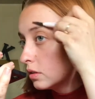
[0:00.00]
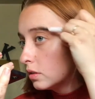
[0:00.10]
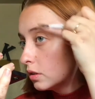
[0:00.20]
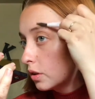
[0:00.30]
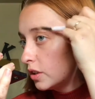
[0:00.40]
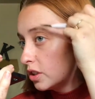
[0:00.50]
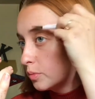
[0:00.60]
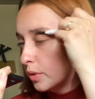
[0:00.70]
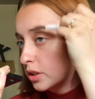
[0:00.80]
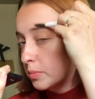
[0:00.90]
So I just
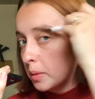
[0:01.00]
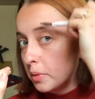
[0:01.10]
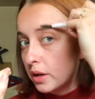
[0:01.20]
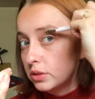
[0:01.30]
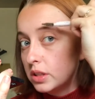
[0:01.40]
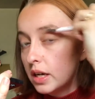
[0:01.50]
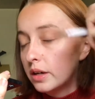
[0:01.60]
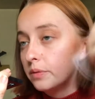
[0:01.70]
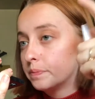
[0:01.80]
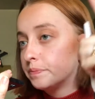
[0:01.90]
brush my brows down,